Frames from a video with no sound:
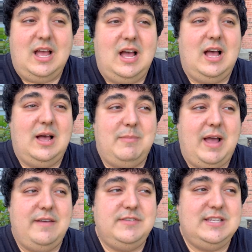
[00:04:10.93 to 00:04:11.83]
I
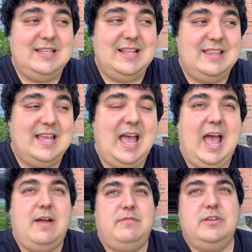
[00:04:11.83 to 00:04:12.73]
have seen that the
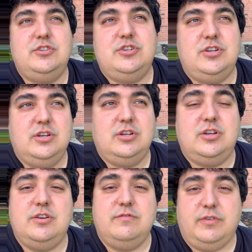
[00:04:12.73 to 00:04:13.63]
average
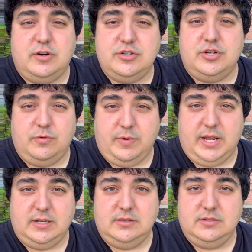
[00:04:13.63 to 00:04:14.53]
conversion
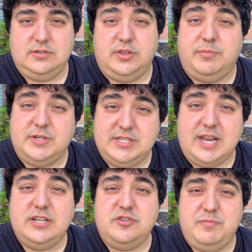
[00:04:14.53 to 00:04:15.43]
rate, so the
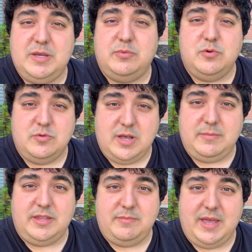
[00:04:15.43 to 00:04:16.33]
percentage of people who come
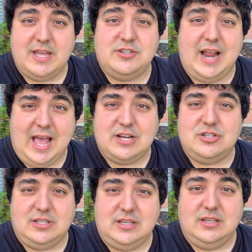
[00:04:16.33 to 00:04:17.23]
to the page and
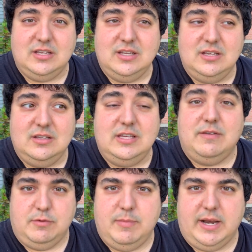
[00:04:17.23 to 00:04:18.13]
actually
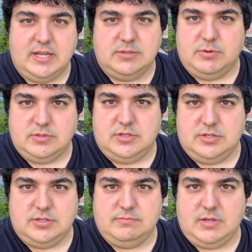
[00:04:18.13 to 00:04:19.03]
give you money as opposed to
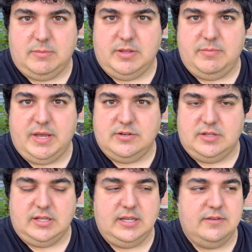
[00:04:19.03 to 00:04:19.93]
just come to the page and
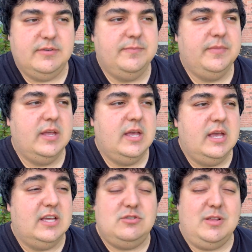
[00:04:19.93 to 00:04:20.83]
then leave,
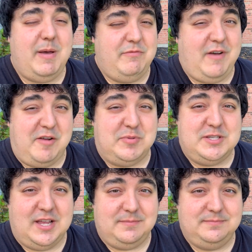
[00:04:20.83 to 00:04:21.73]
is only about 5%.